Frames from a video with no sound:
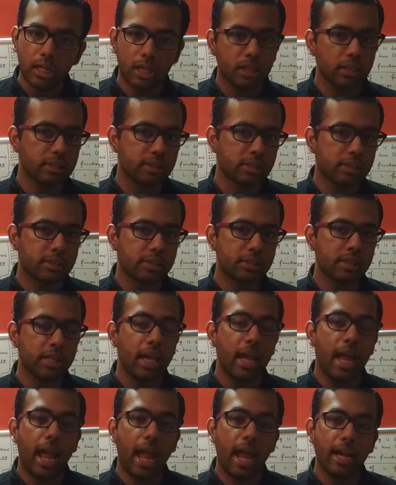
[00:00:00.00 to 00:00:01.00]
tasks
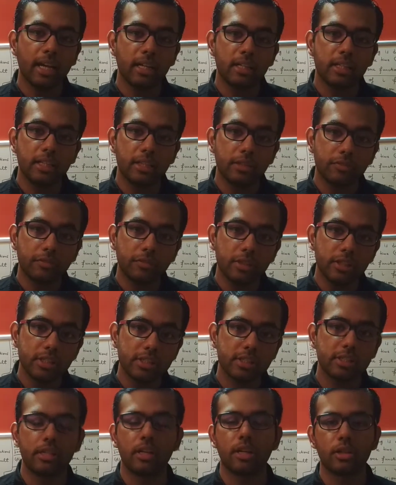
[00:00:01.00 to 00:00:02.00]
at different
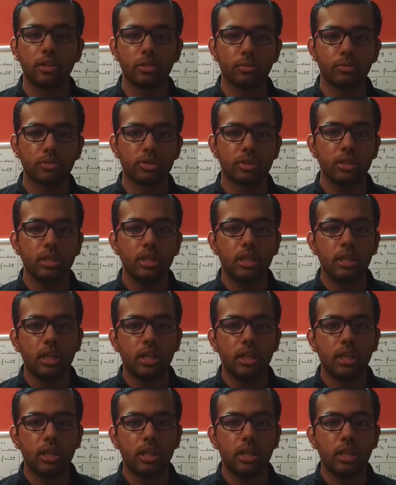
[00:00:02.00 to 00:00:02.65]
scenarios.